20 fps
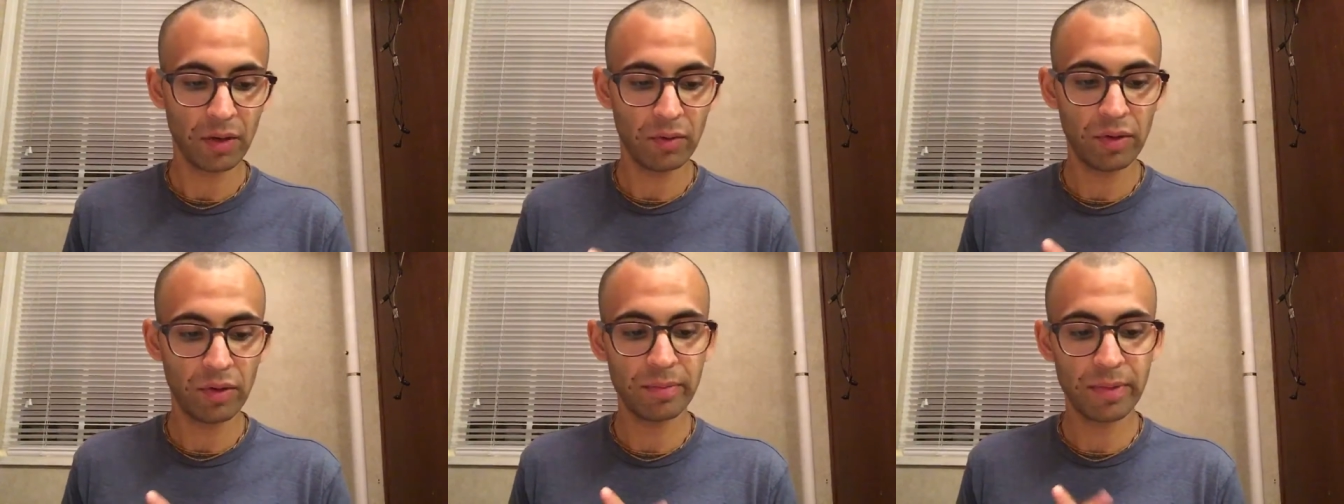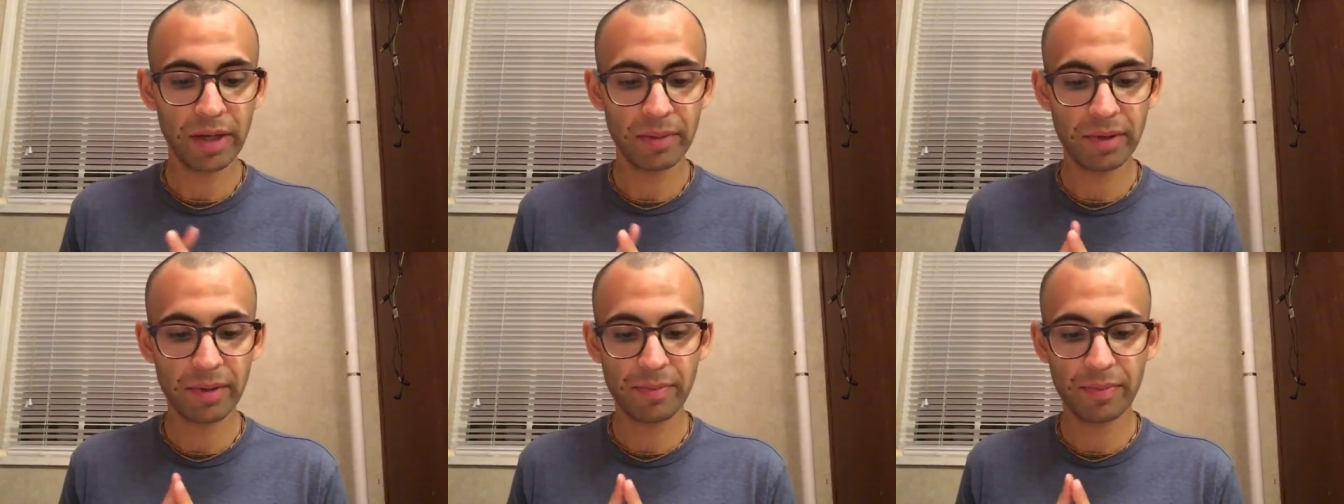We
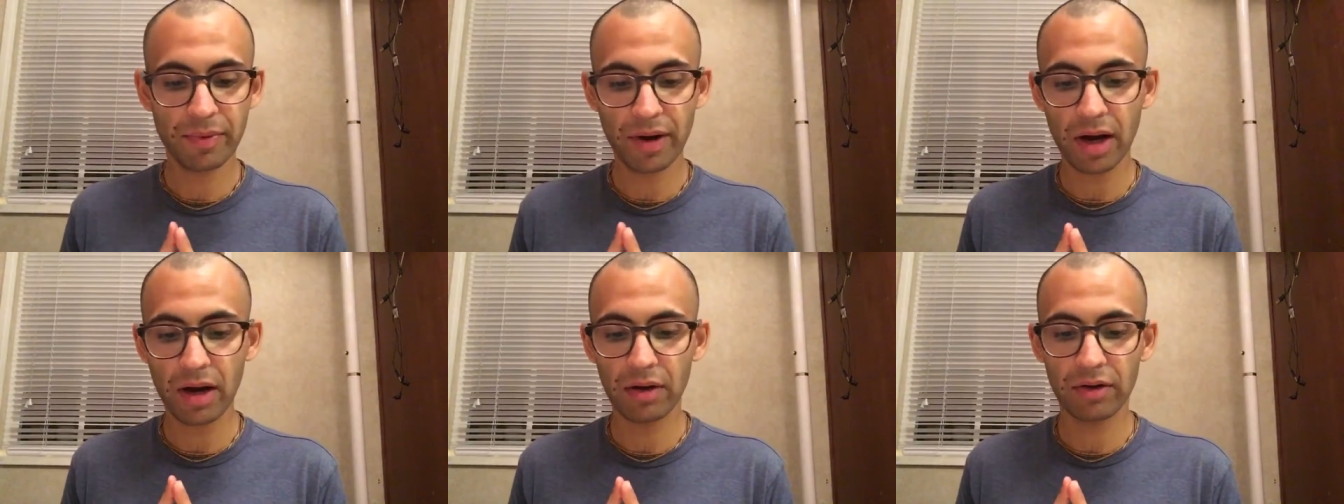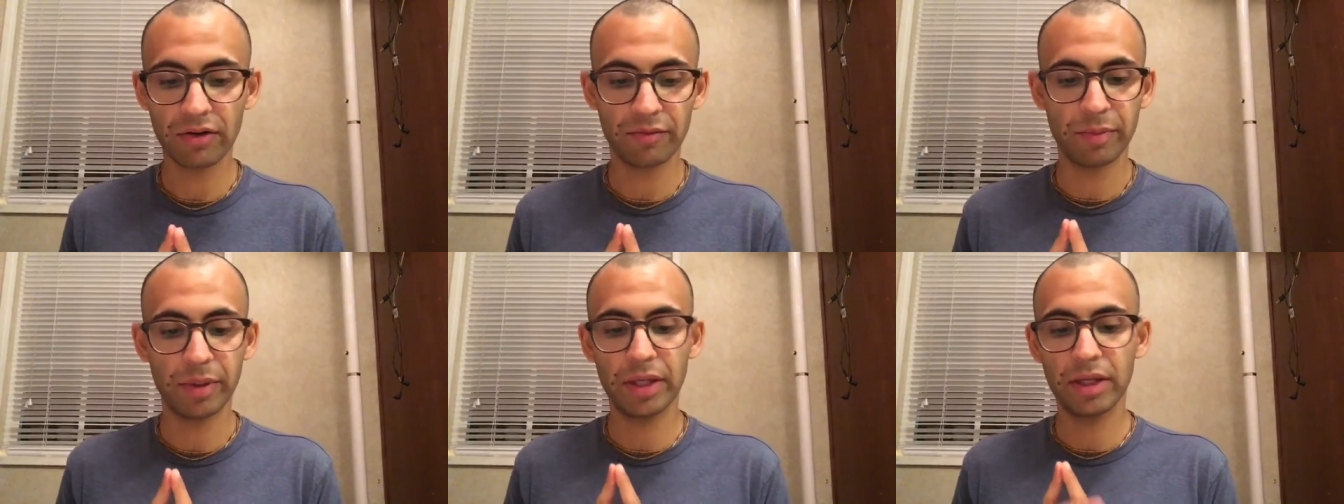may be
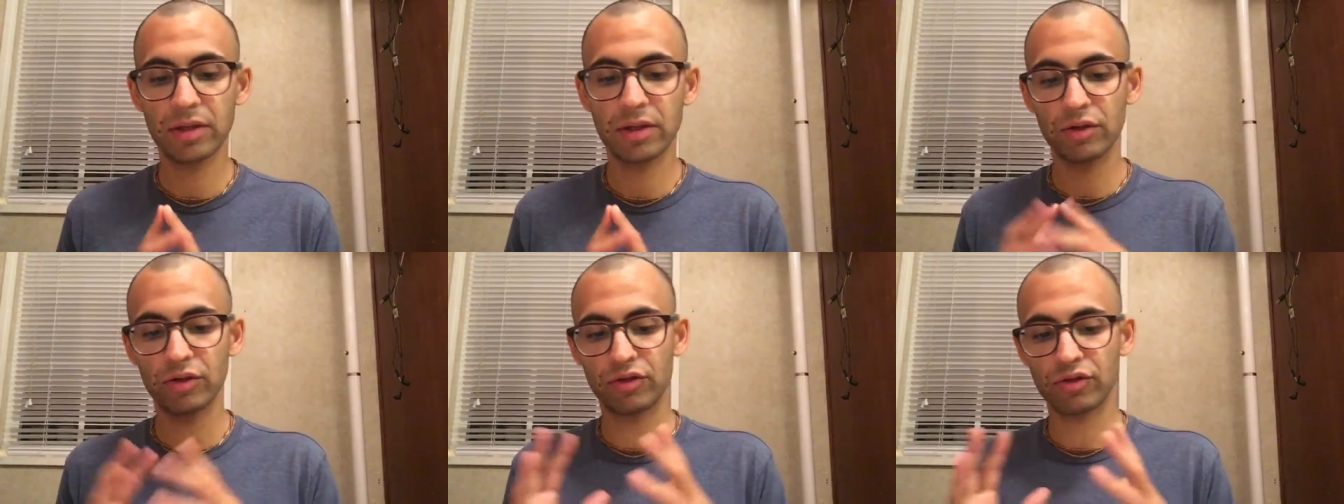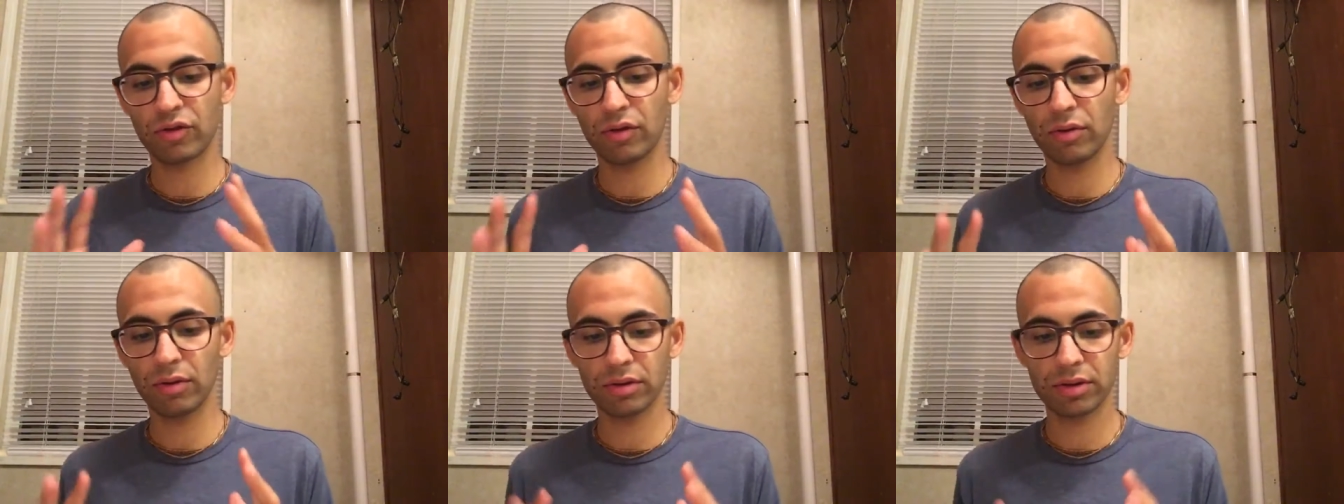proud of being
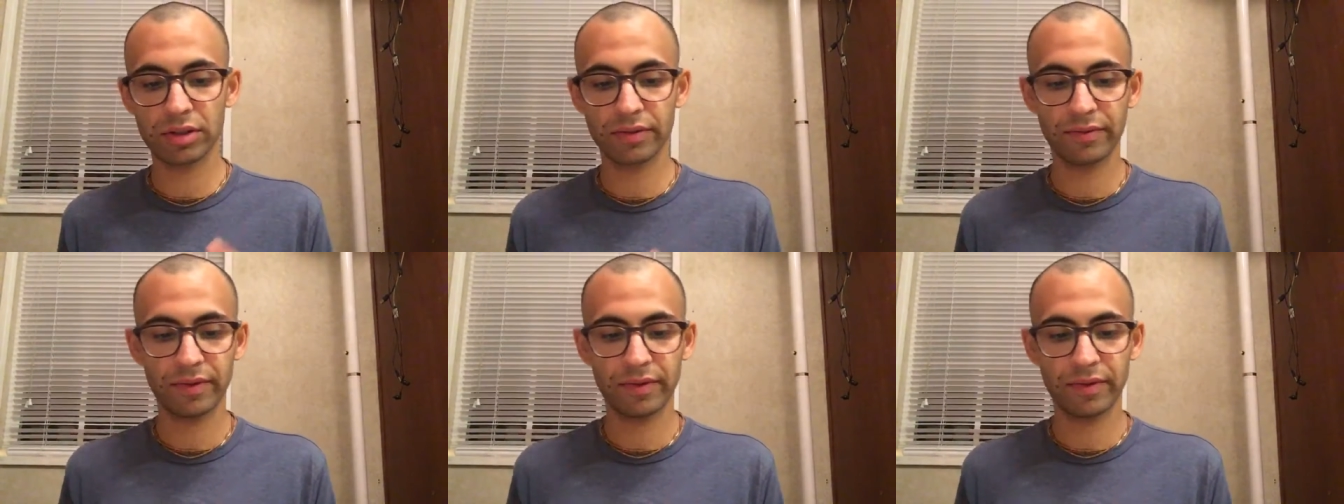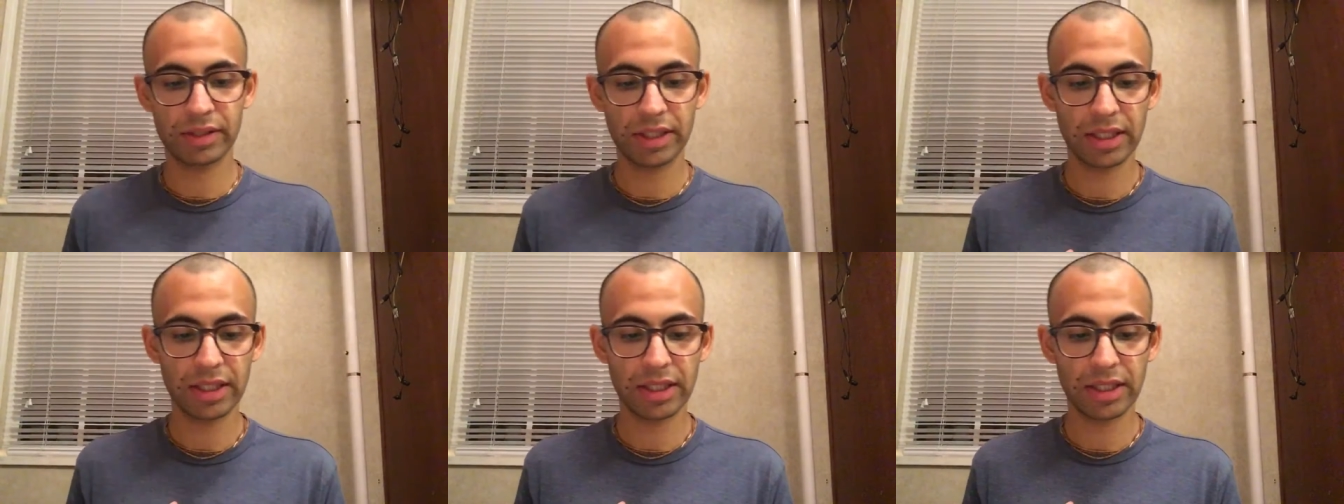controllers of the
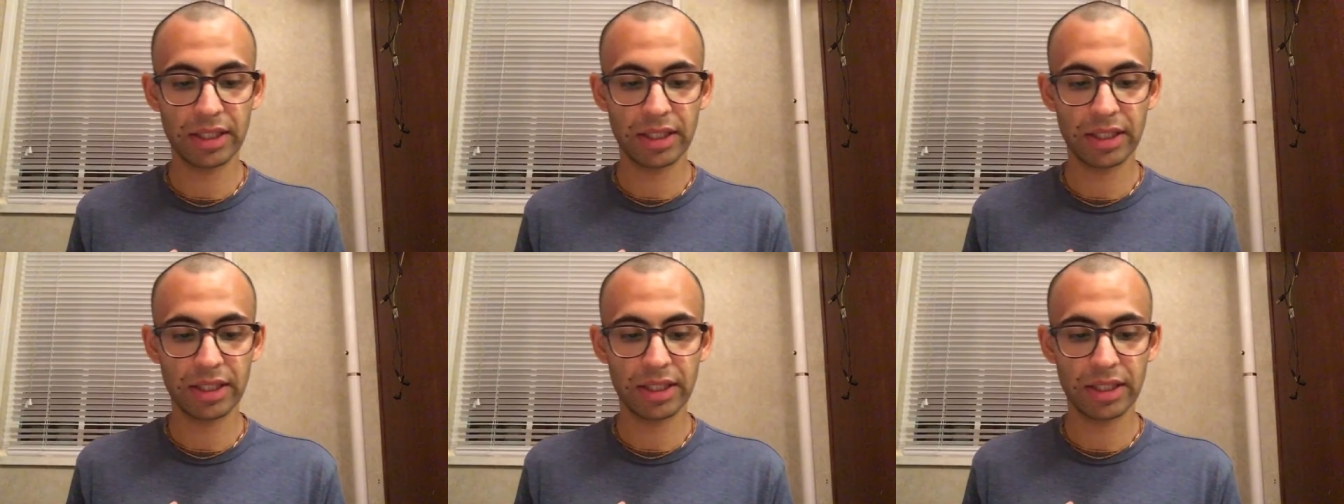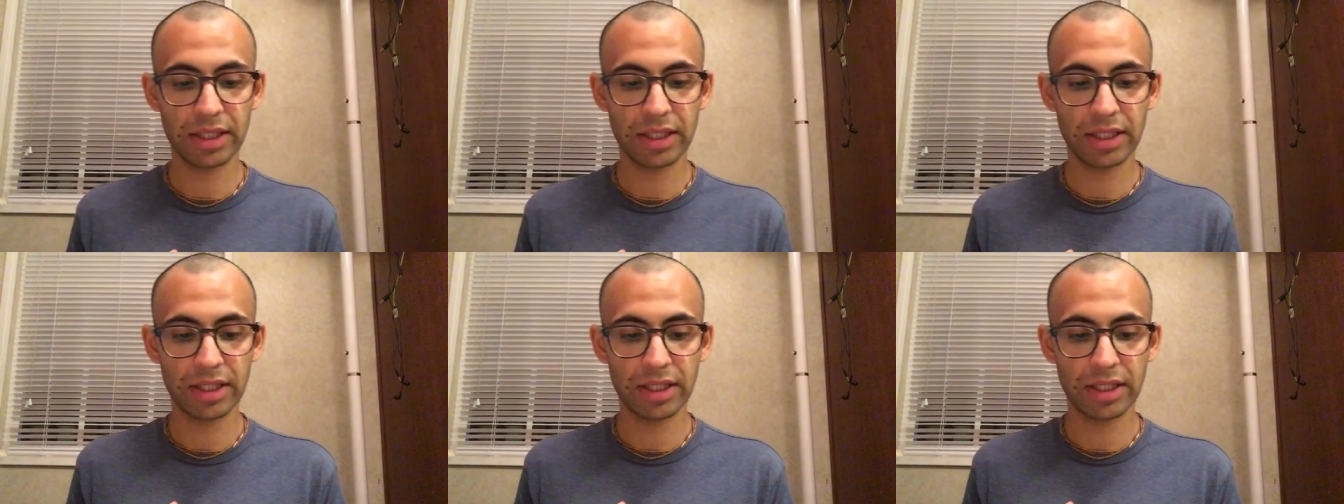senses, but